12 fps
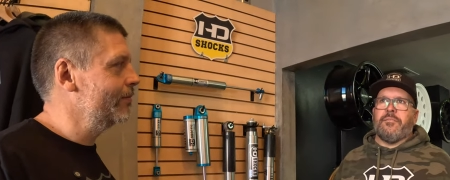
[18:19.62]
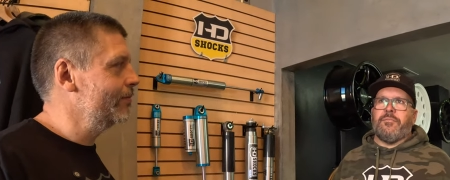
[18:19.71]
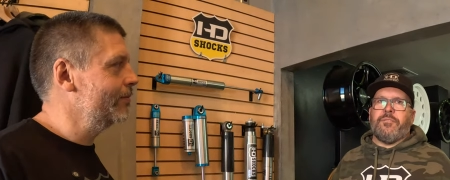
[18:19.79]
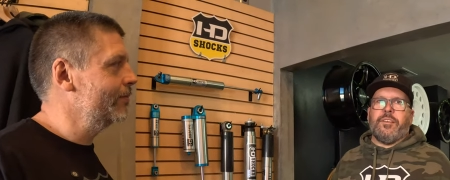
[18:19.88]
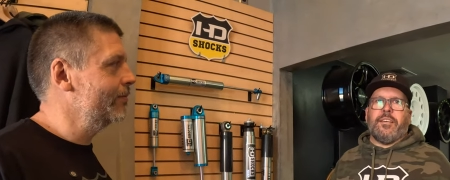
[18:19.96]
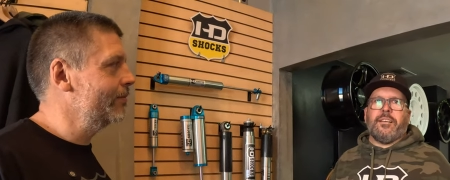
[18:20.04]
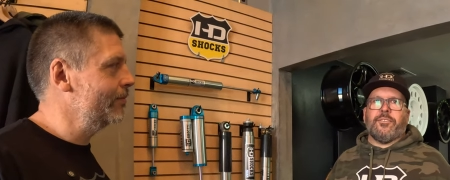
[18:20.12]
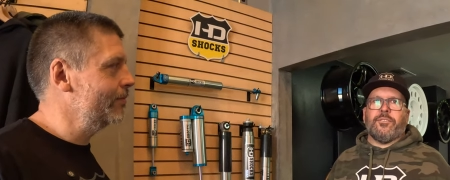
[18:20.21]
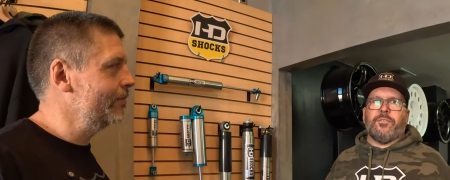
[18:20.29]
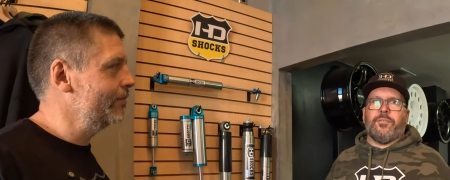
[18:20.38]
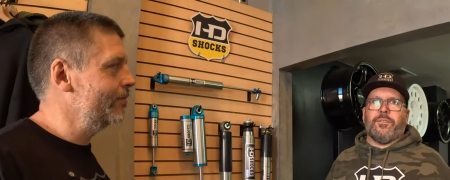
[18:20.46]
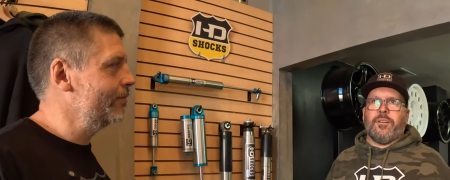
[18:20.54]
Speaker 1: vehicle
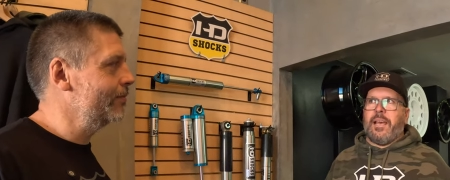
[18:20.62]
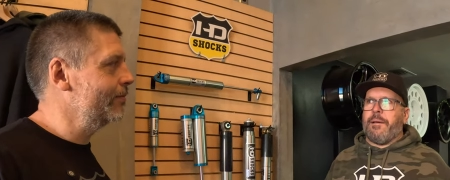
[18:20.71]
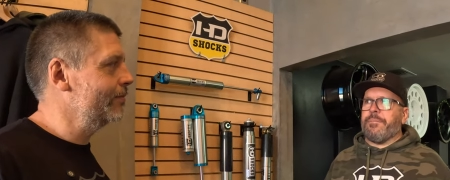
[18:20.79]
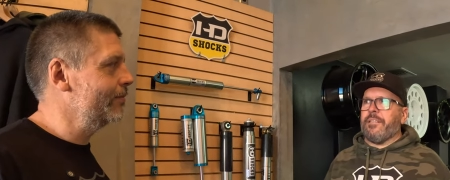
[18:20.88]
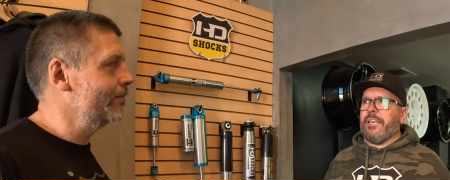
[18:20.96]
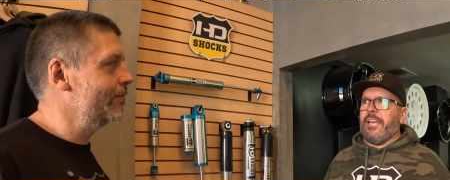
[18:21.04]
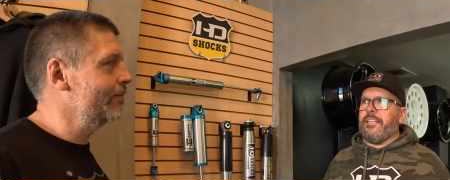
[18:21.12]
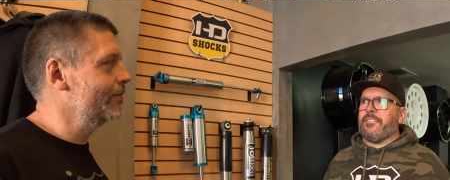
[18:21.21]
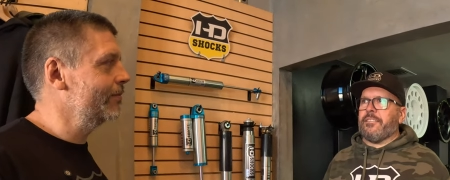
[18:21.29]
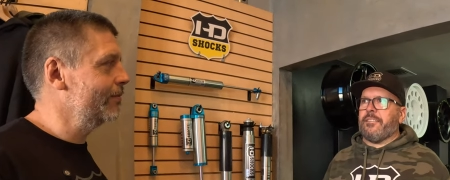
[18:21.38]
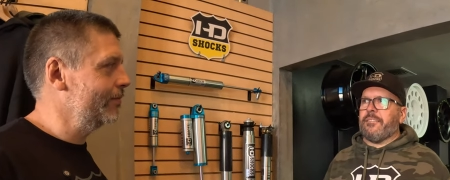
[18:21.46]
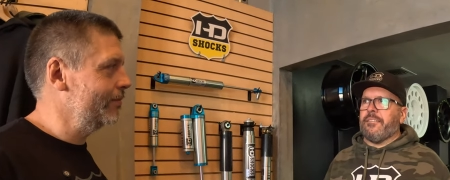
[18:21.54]
or
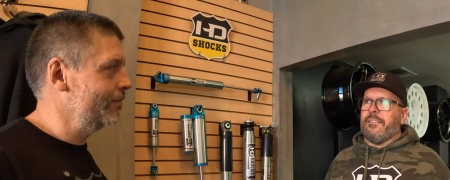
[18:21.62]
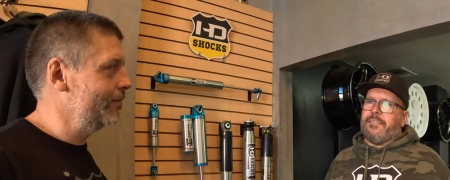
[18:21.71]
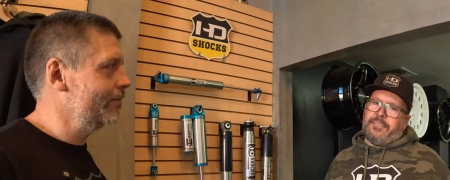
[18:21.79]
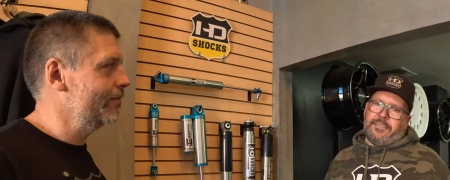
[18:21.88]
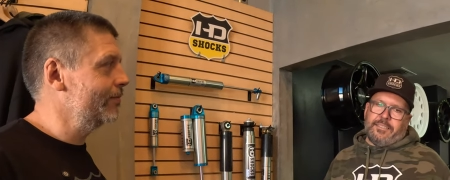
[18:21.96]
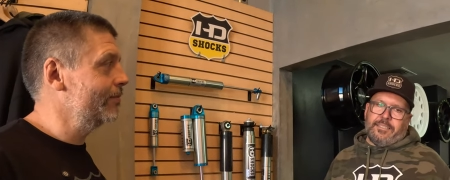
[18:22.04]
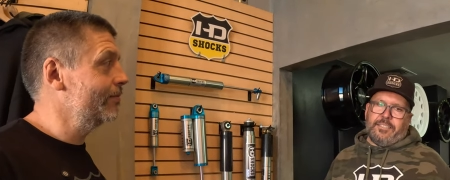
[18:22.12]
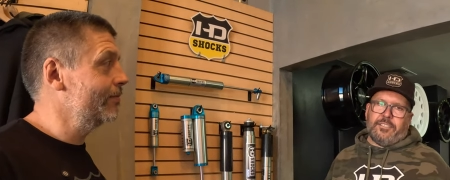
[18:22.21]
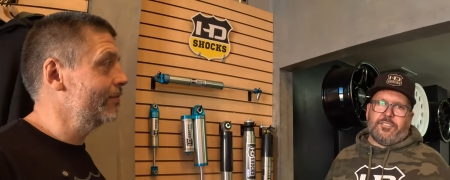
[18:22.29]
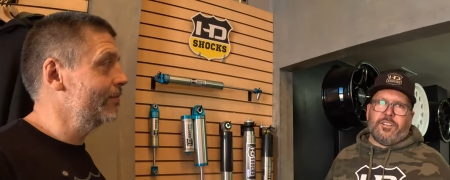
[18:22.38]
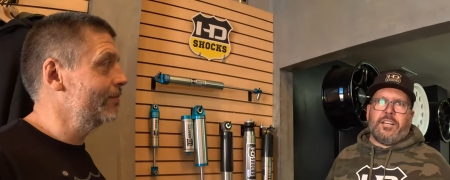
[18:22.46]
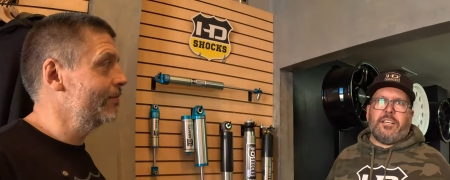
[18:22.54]
application, at
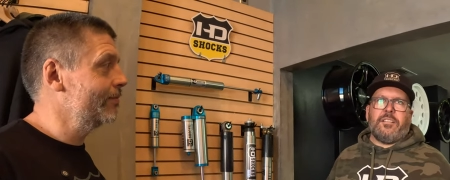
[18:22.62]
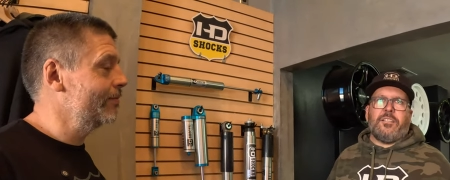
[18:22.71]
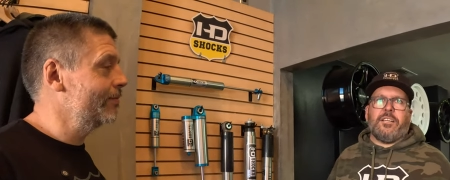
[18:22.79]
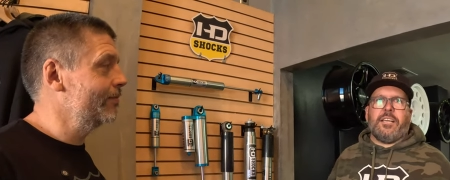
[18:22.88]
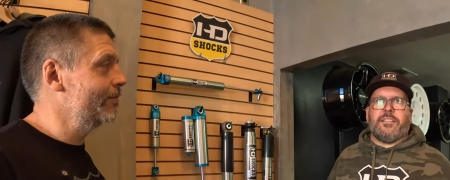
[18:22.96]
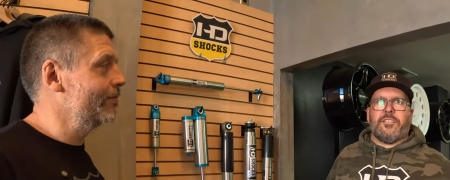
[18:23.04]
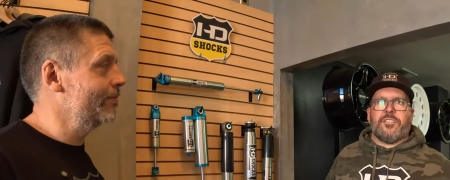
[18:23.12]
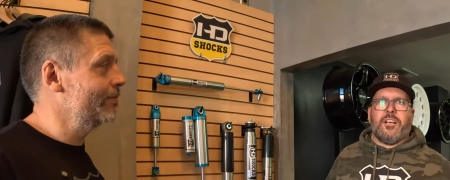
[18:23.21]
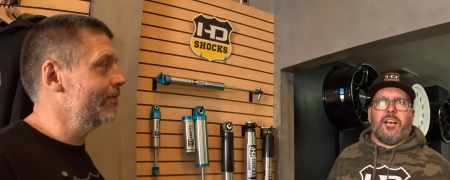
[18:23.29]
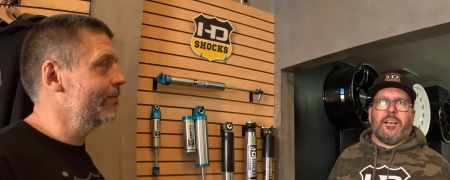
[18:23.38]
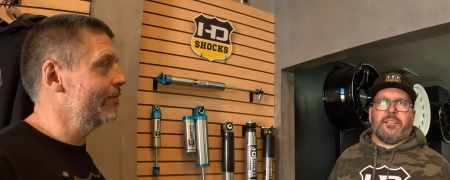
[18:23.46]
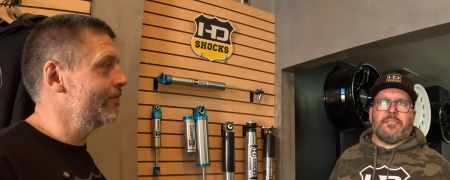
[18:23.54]
least try to look at the
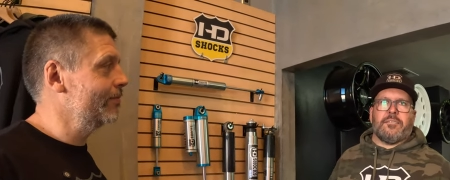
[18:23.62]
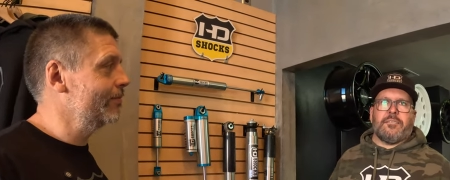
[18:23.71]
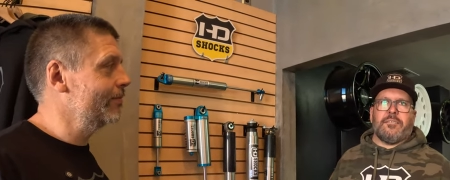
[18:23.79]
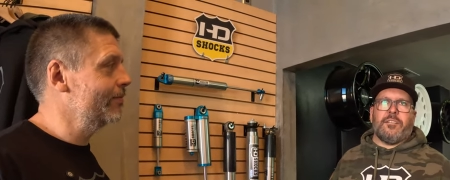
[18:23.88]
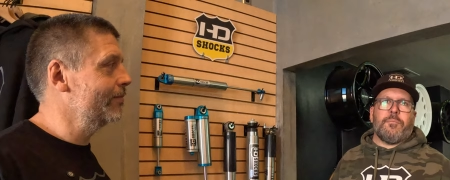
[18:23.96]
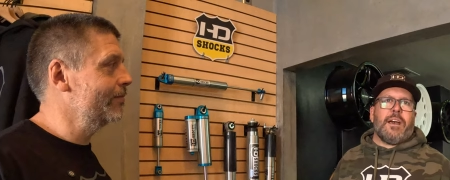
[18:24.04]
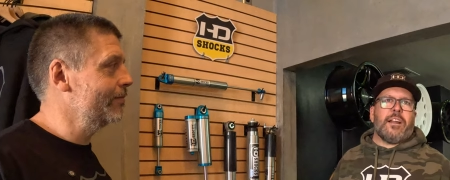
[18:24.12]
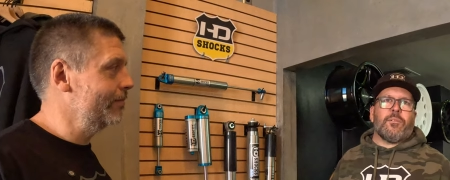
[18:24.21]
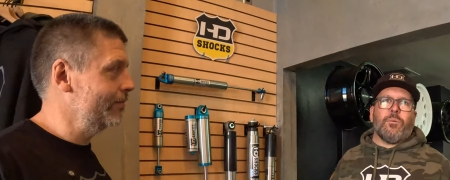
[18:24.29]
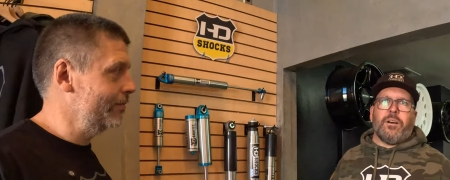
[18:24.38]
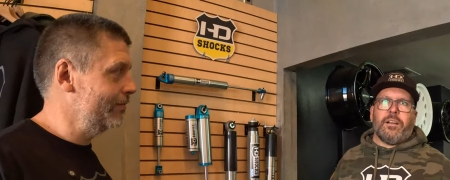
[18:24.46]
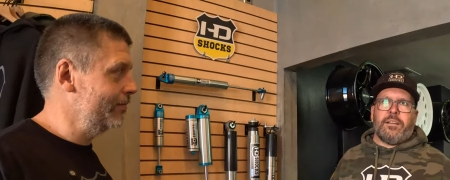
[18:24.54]
shocks, no matter
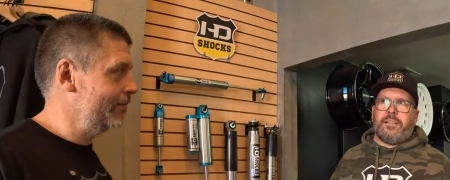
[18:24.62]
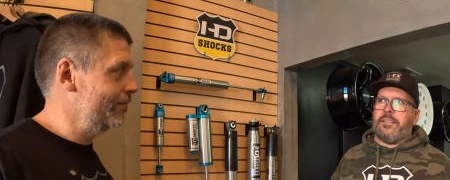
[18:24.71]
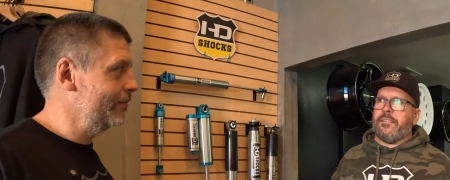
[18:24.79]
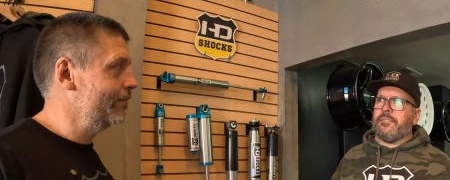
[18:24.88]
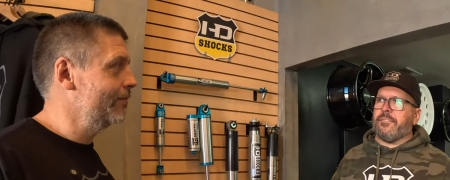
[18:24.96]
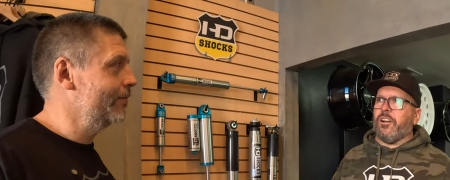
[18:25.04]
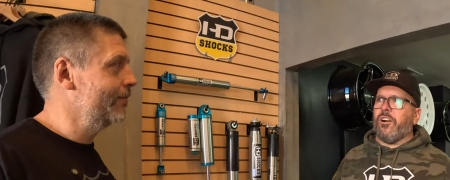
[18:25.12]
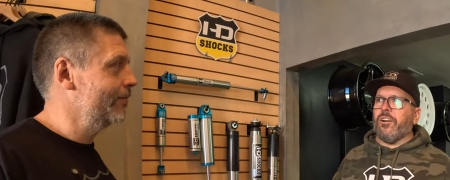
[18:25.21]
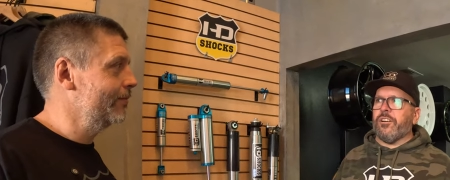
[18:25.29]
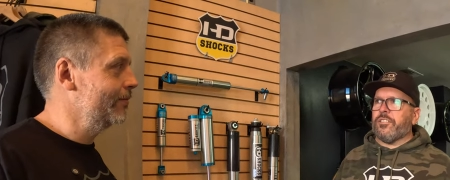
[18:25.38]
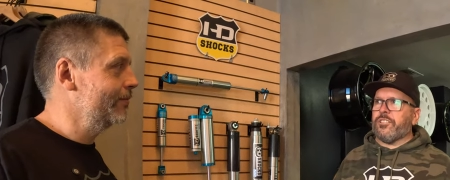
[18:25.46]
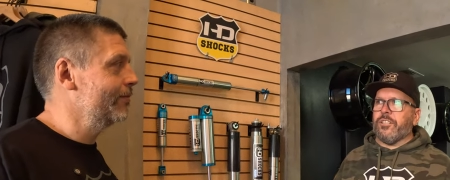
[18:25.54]
what it is
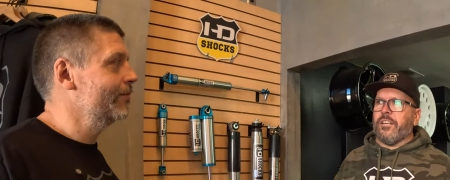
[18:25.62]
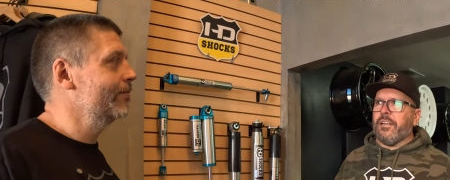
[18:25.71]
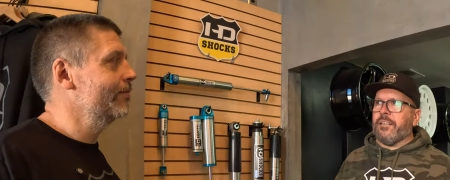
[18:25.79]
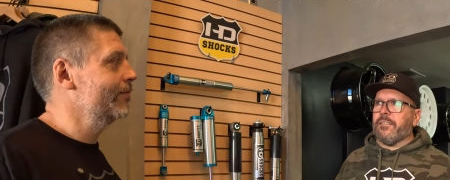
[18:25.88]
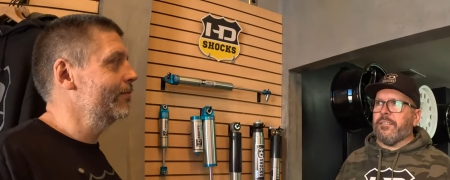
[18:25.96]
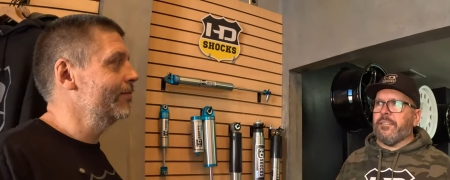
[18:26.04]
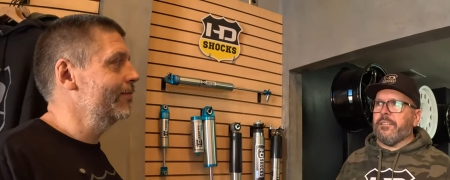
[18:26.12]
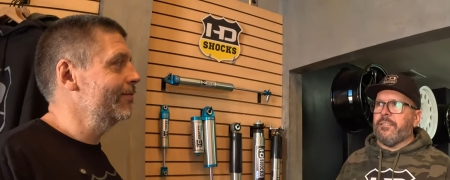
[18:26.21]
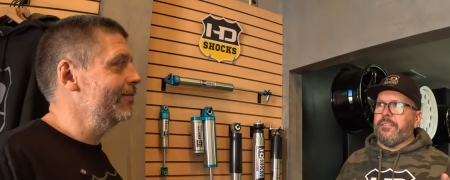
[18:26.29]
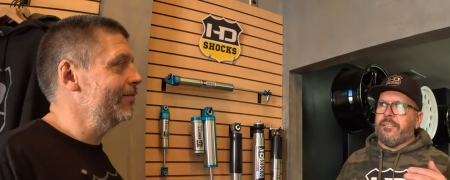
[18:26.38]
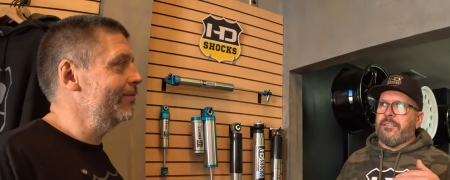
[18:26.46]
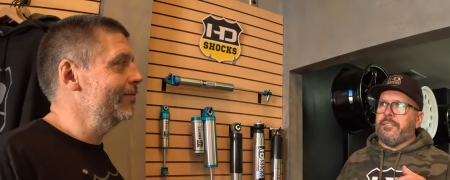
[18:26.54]
car, truck, or
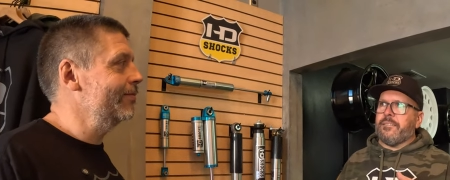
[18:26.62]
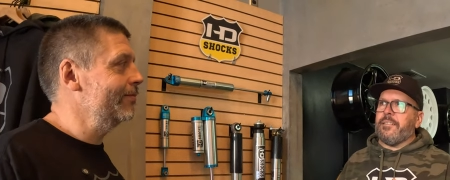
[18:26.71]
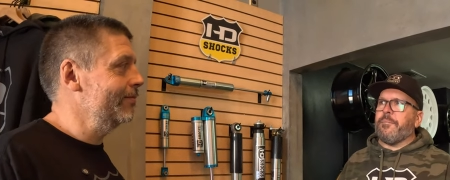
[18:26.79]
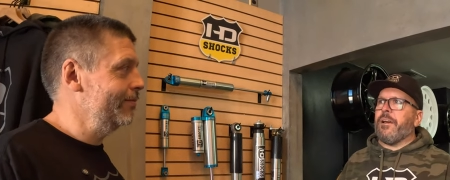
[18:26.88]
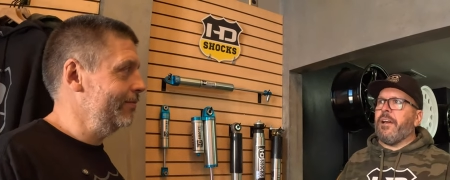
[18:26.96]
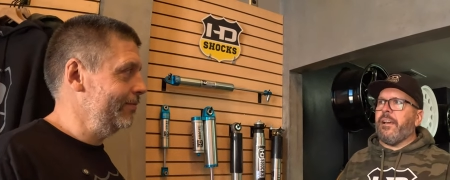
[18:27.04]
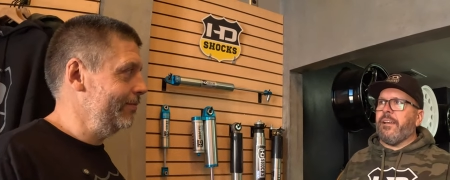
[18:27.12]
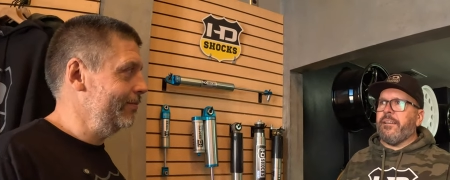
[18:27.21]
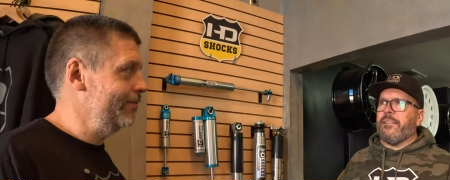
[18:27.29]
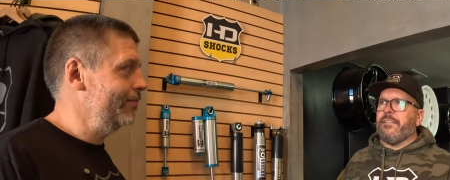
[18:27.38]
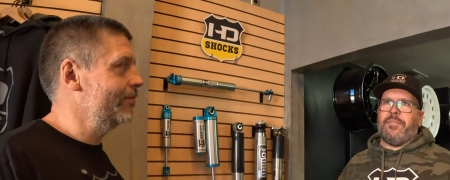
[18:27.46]
semi.